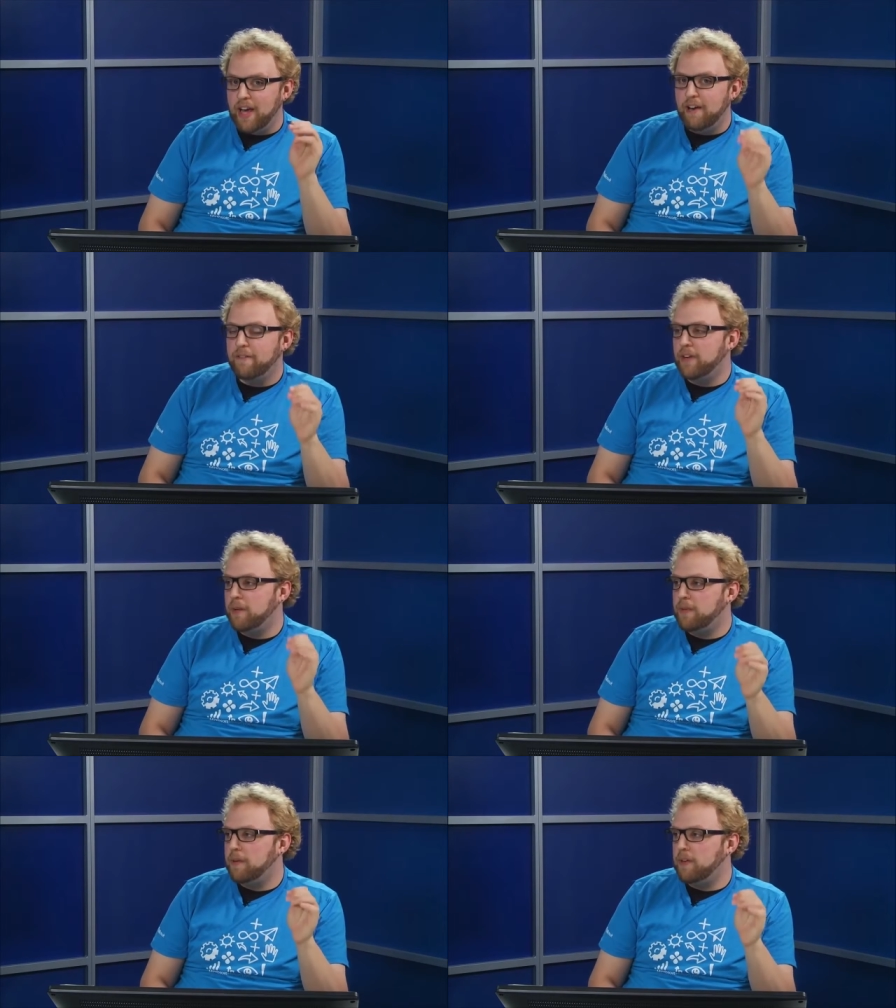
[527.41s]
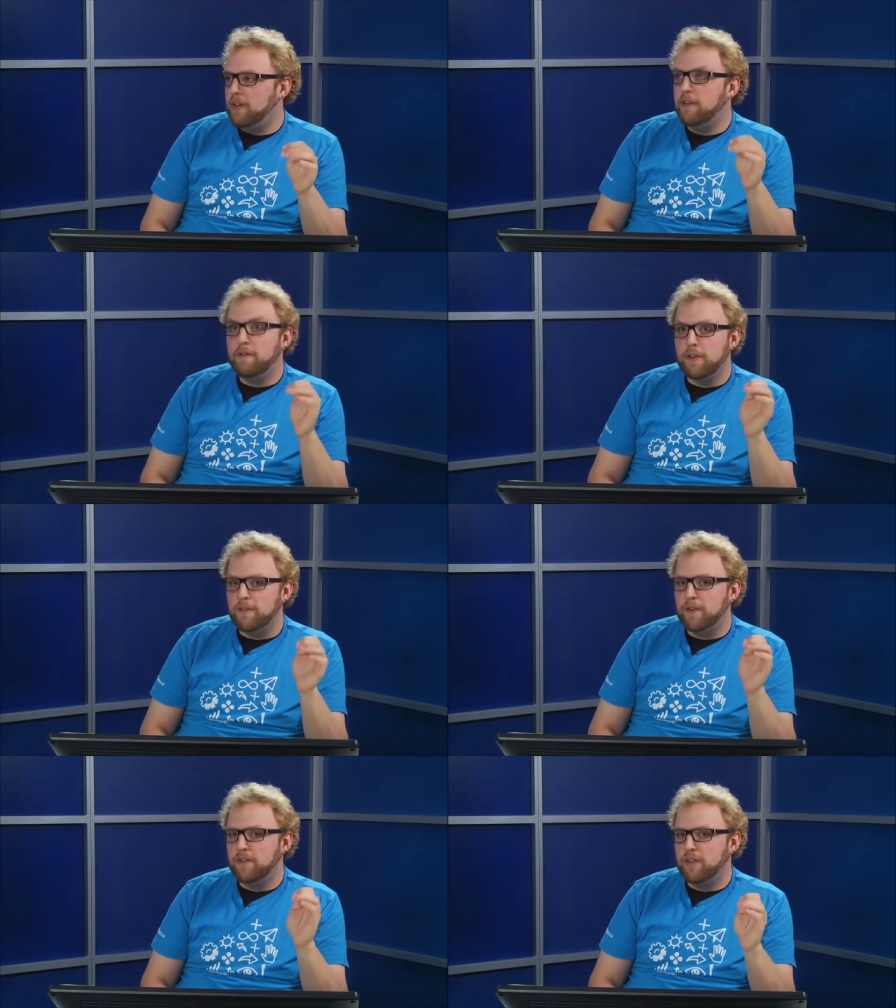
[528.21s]
every update we did for the
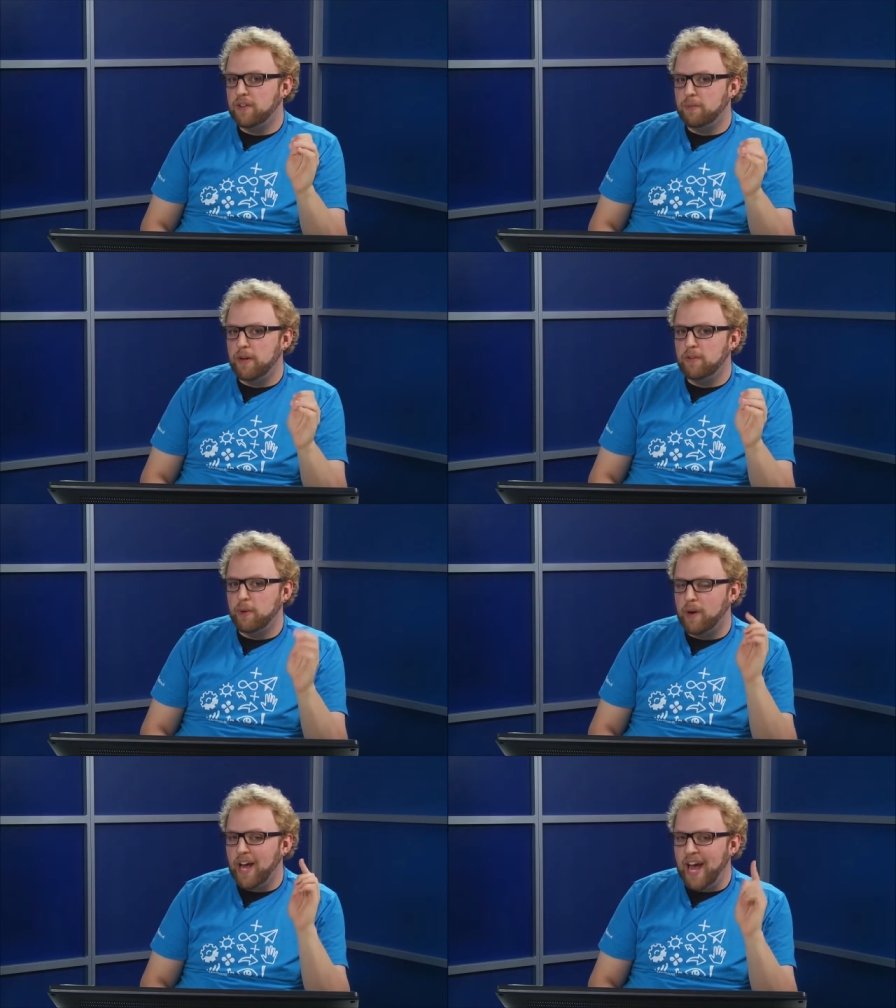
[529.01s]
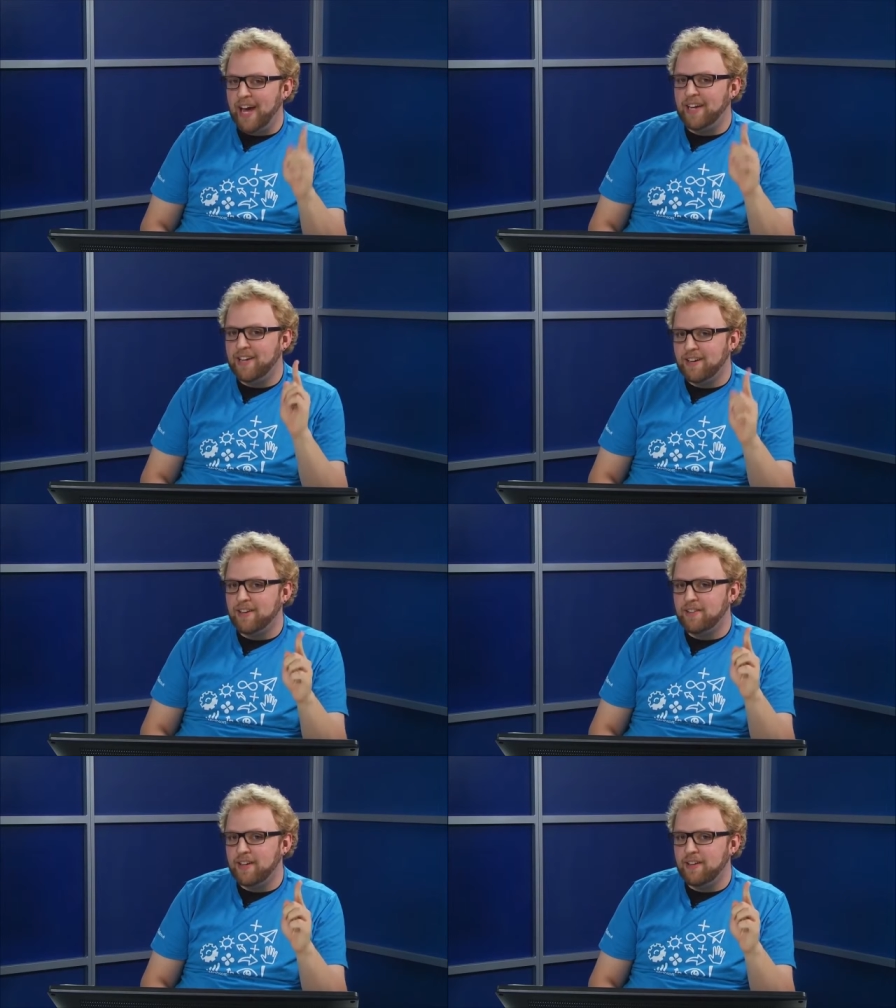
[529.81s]
first six months, we were adding
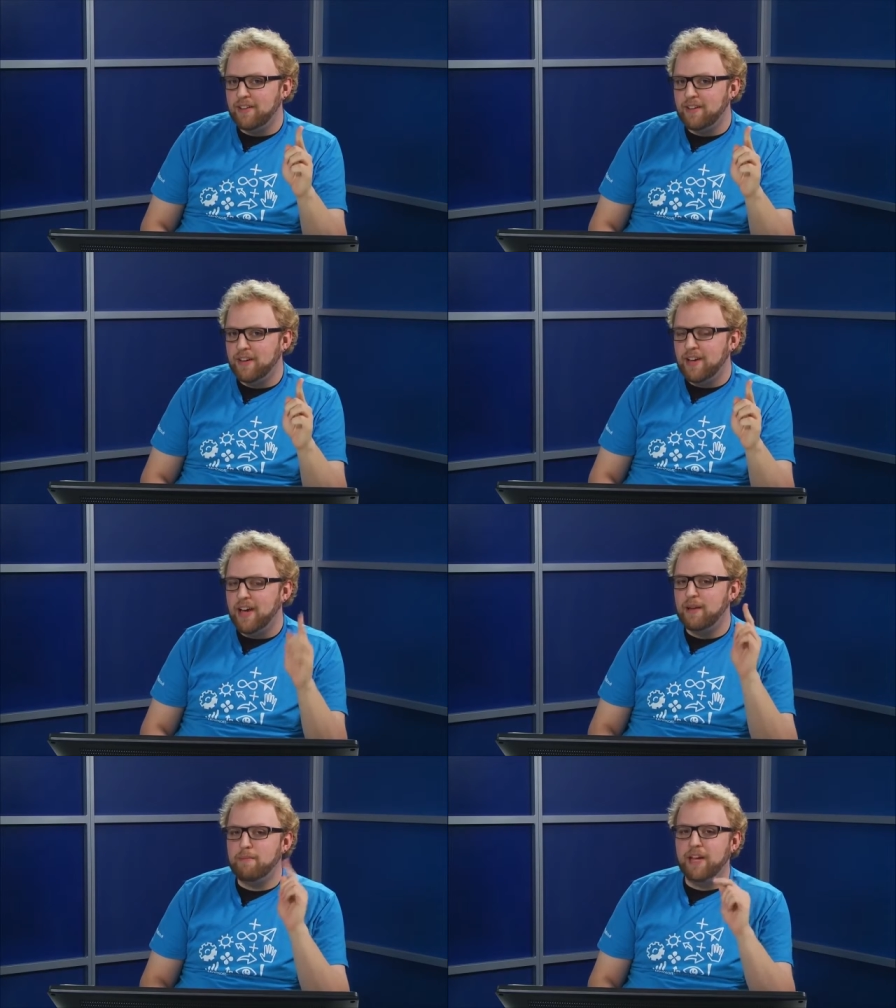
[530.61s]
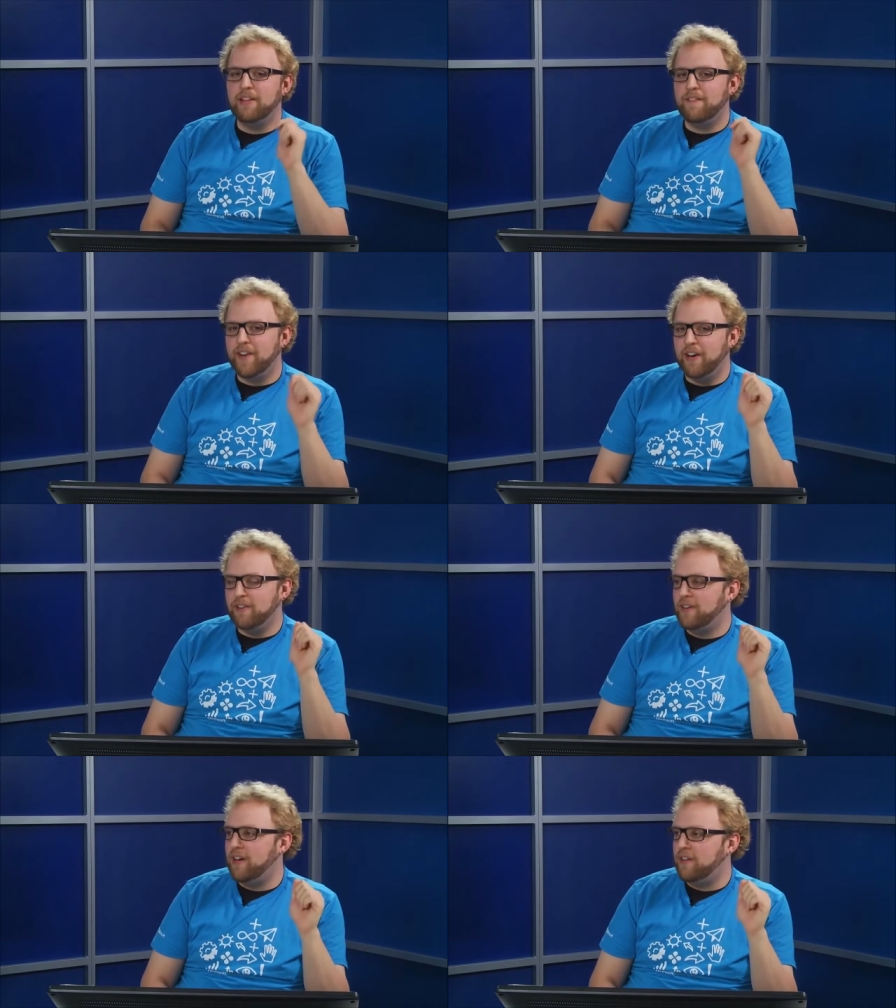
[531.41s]
content and made the file
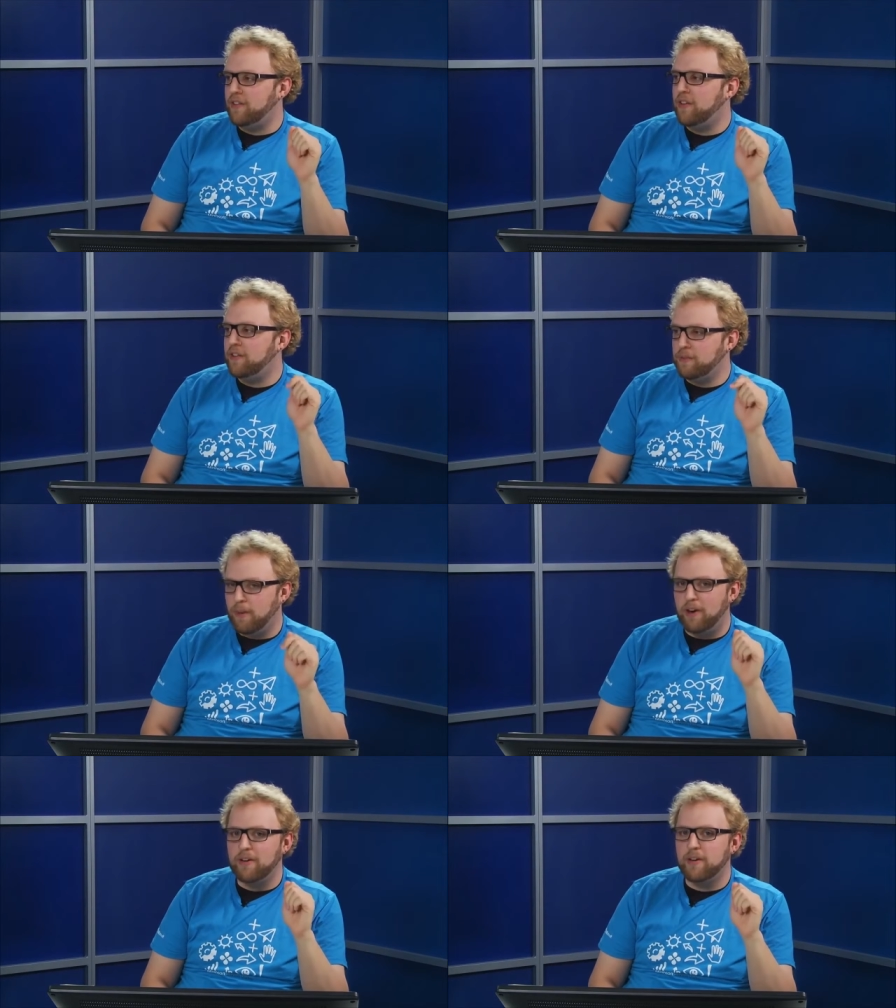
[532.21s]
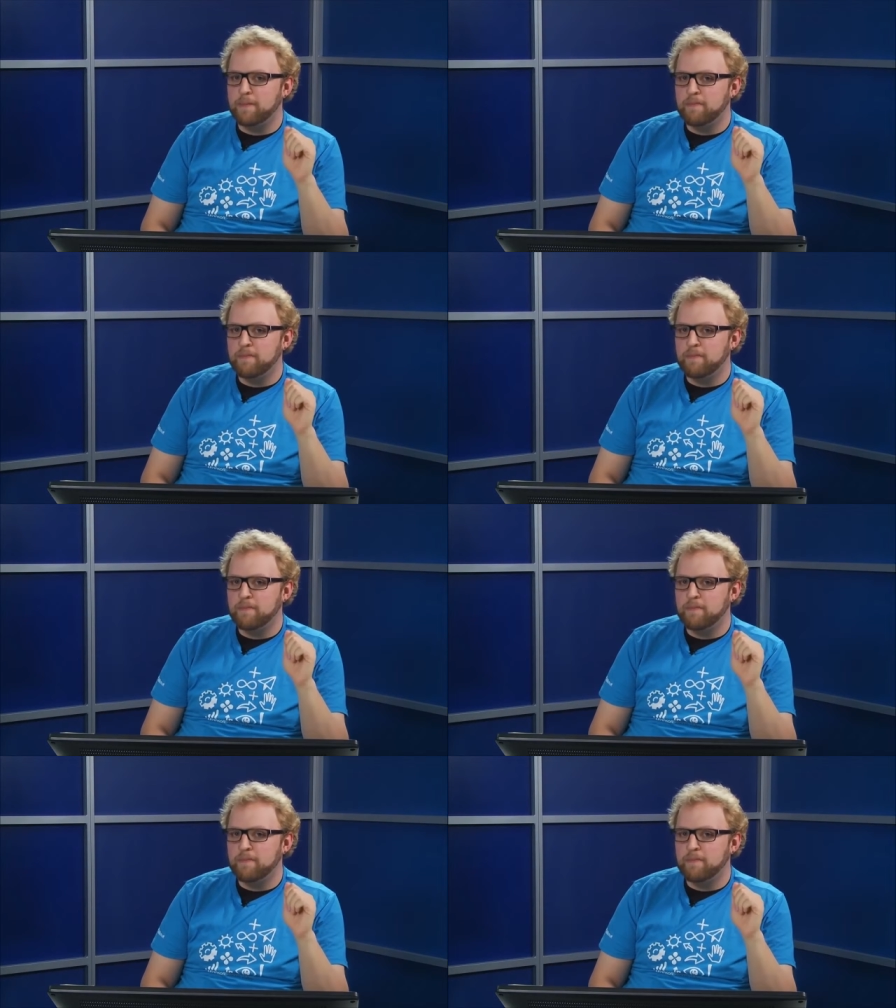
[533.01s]
size smaller.